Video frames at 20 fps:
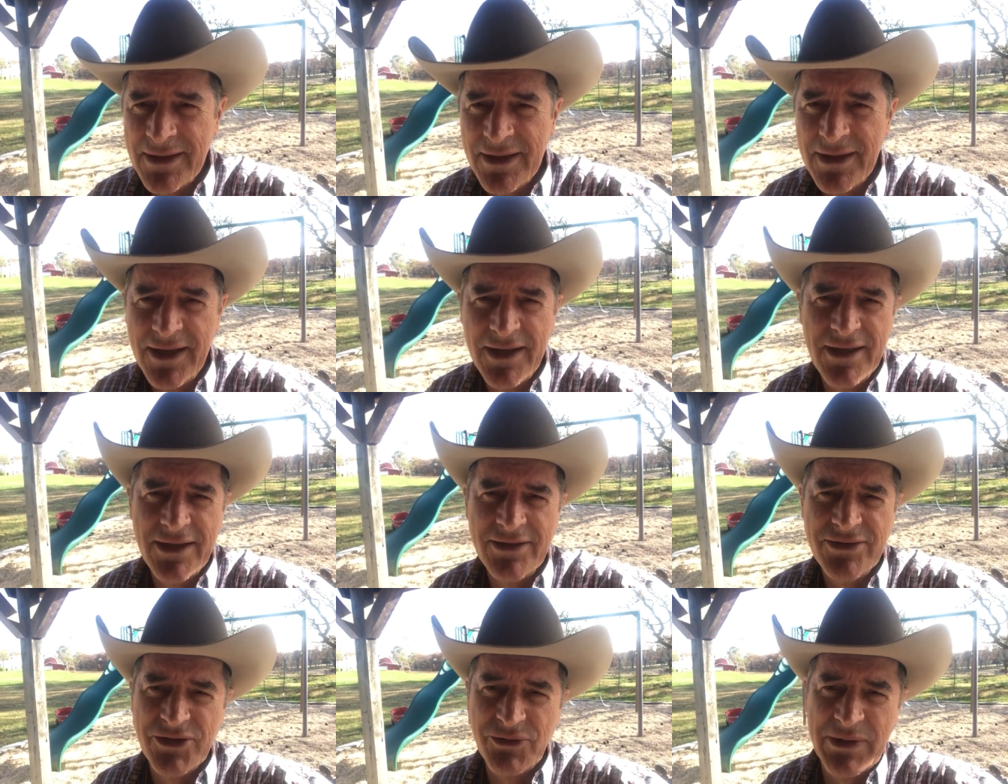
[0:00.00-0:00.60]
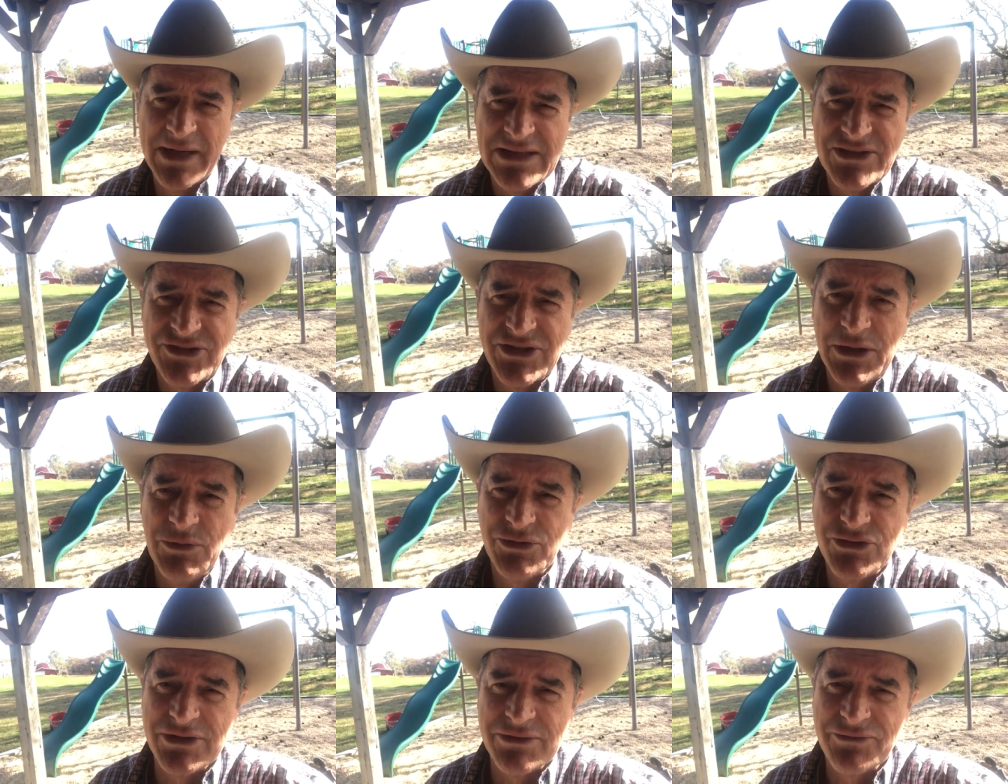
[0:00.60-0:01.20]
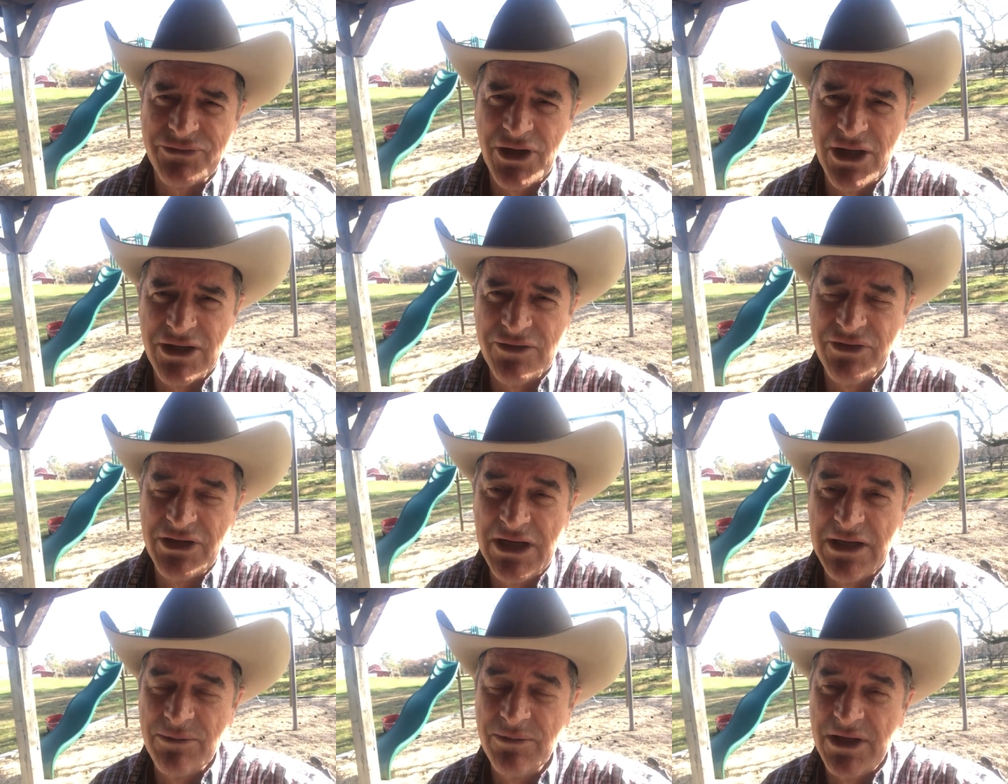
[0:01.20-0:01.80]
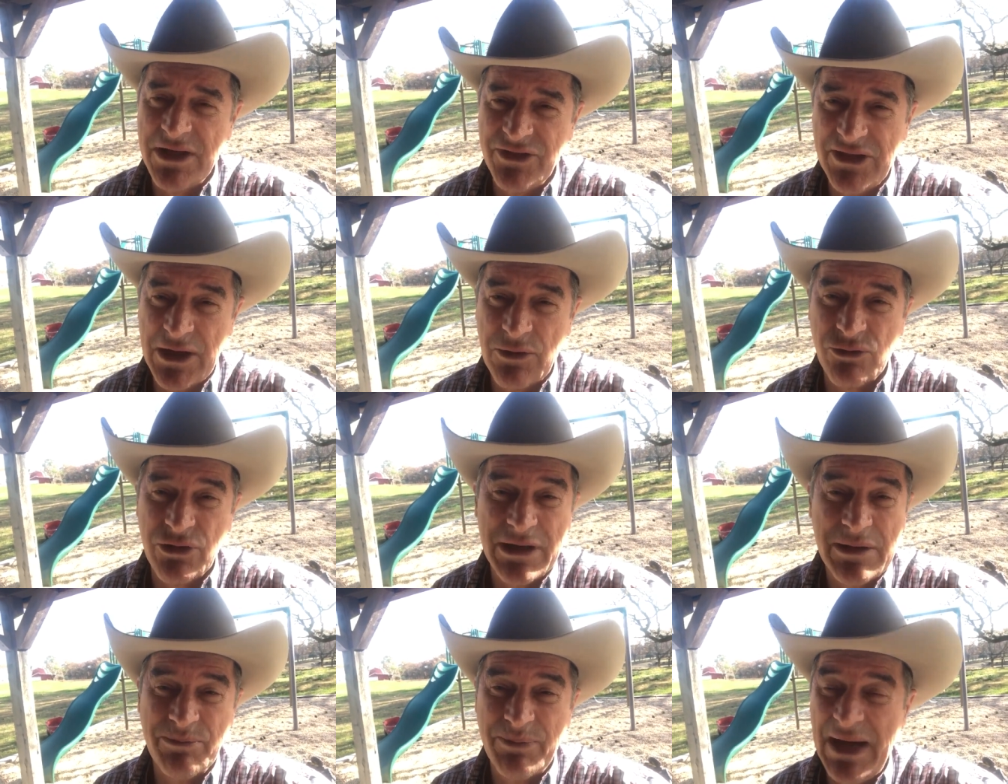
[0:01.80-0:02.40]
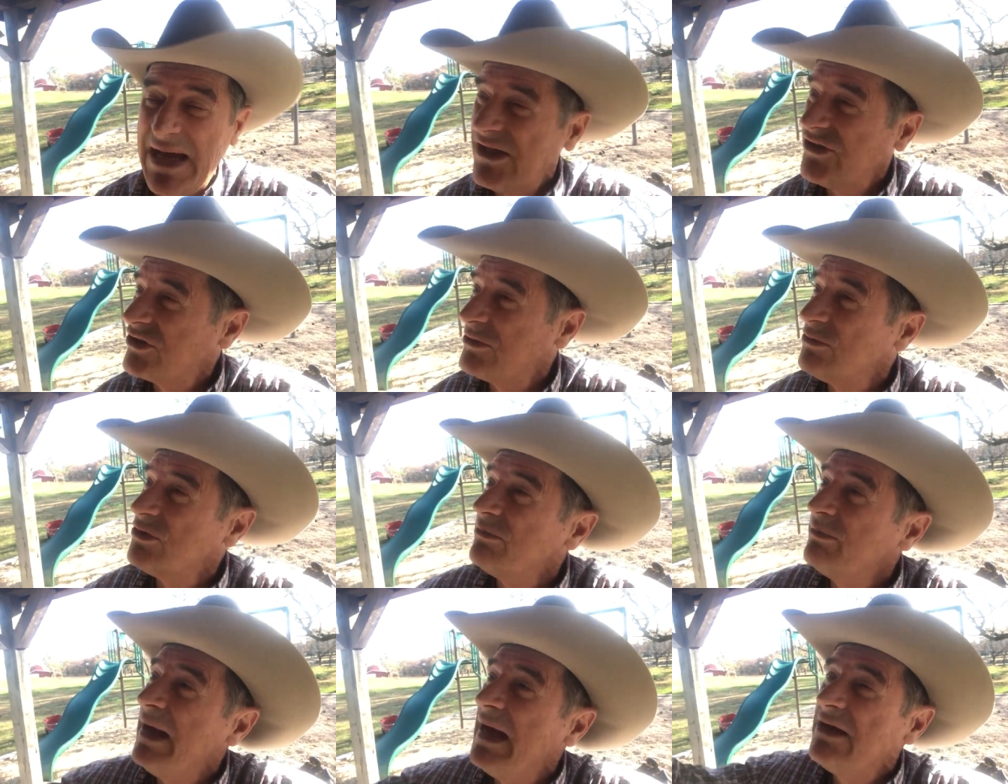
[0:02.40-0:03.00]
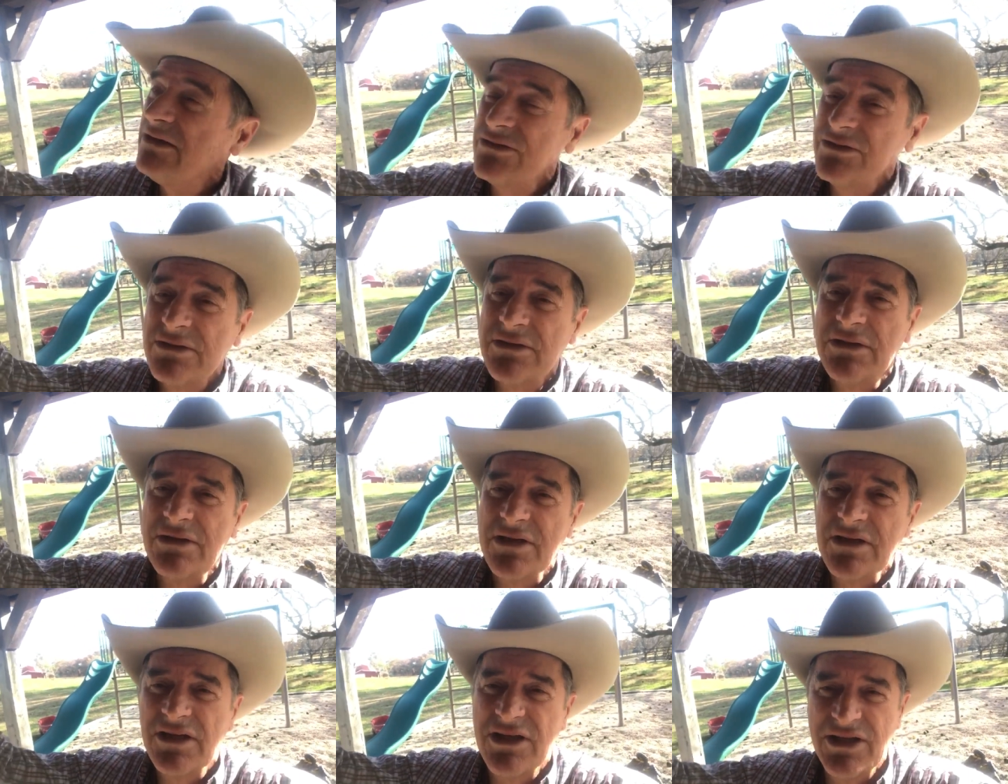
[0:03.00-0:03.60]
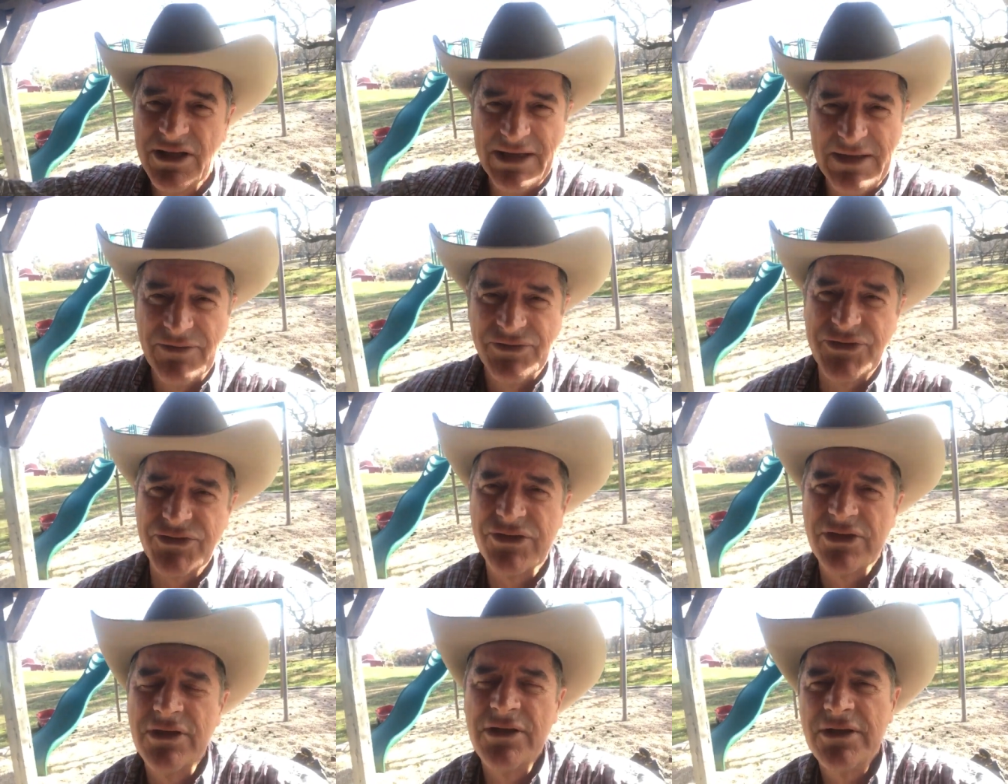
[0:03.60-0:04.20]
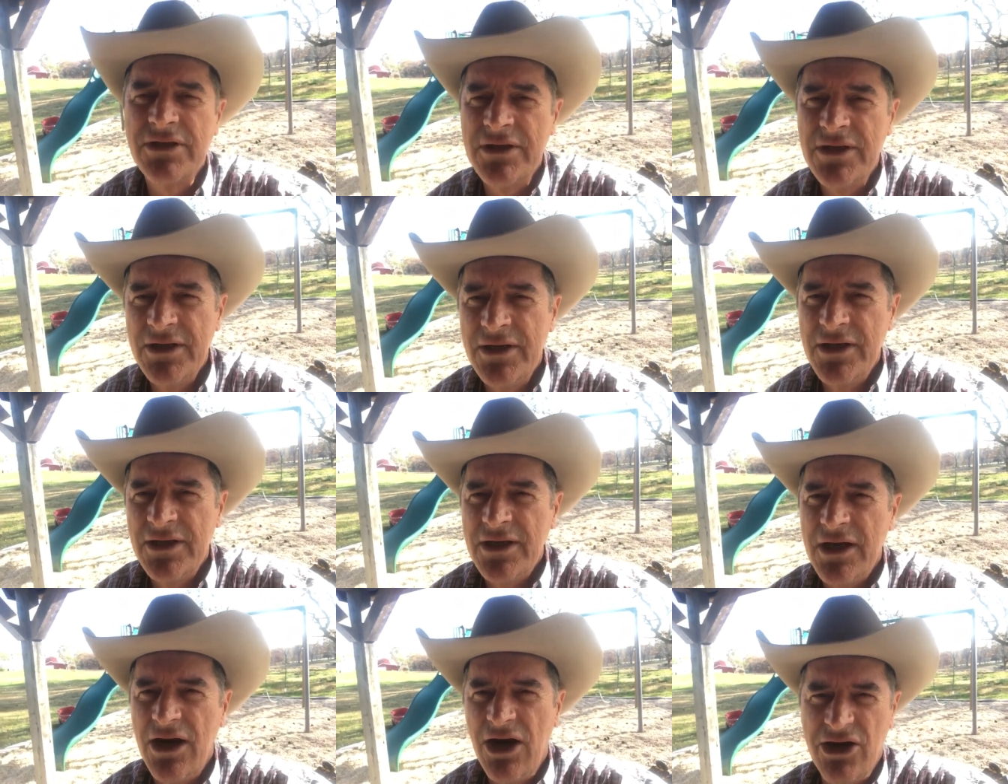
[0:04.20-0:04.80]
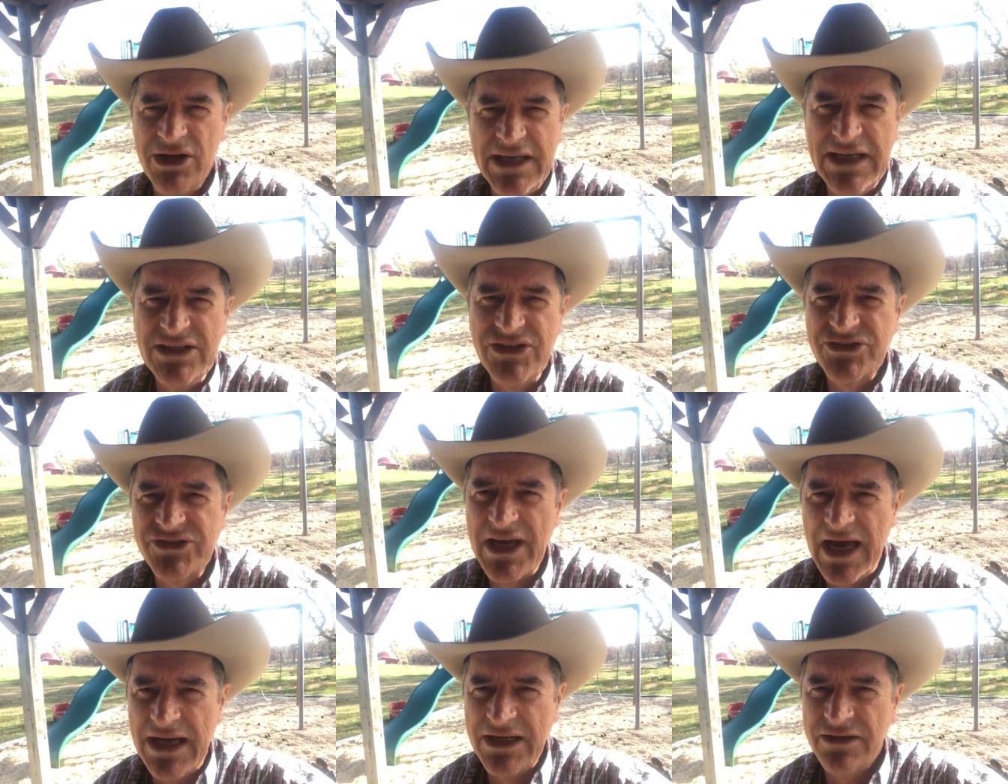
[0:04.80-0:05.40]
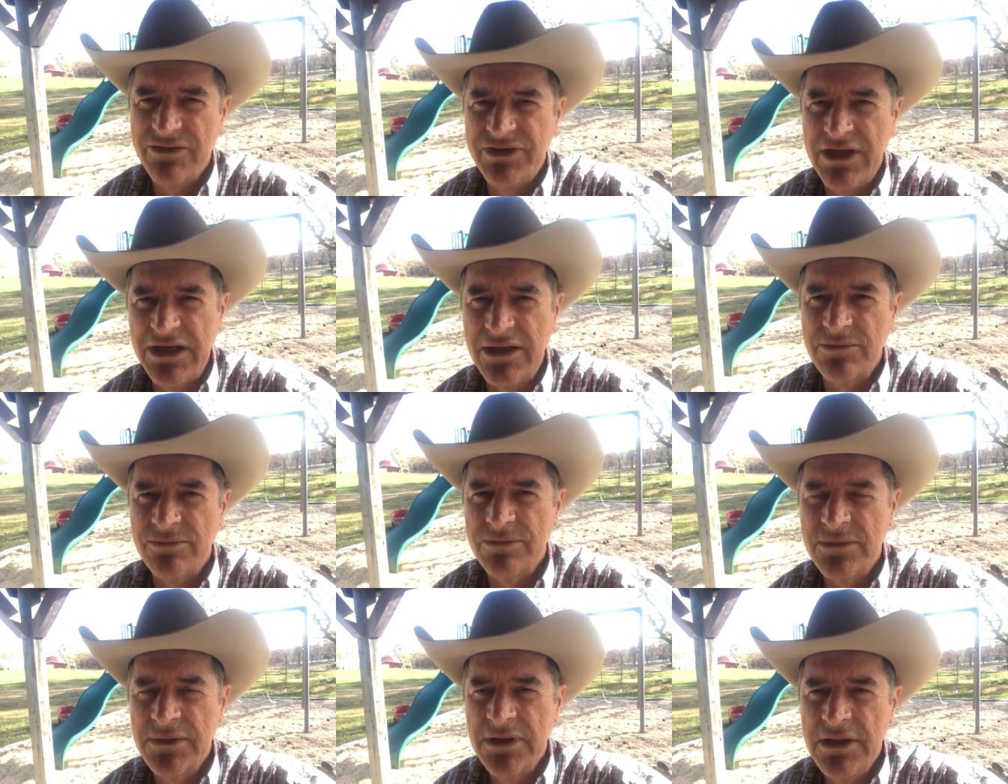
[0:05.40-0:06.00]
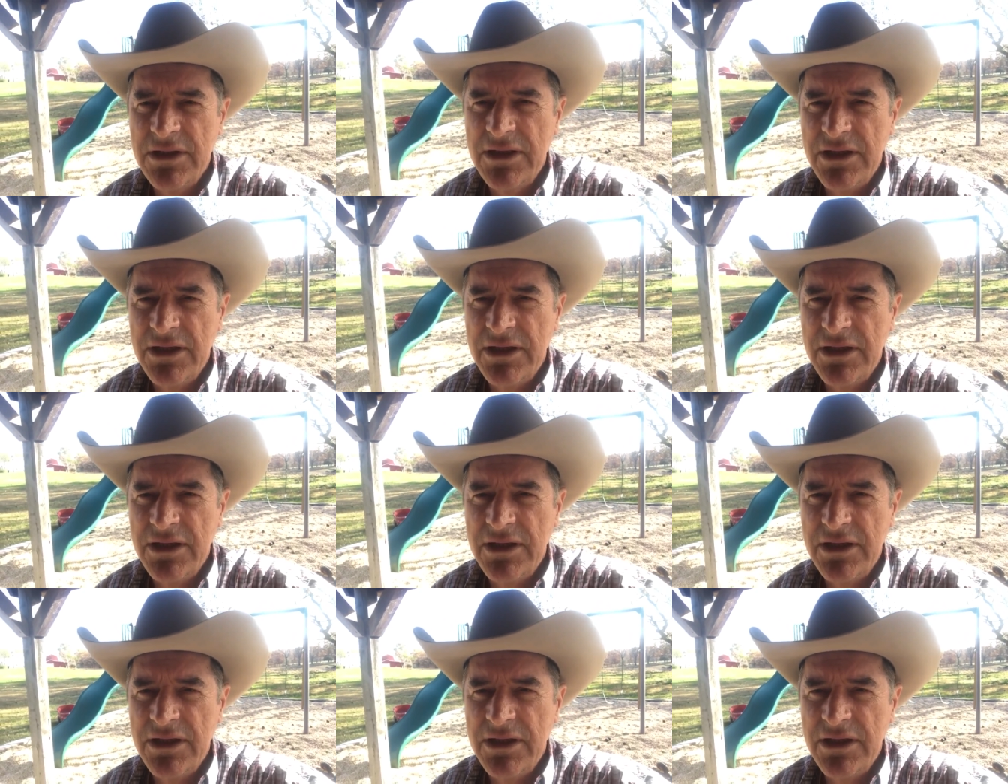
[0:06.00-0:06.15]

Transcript: Uh, the Red Sea was in front of him, and there were impassable mountain cliffs on each side of him.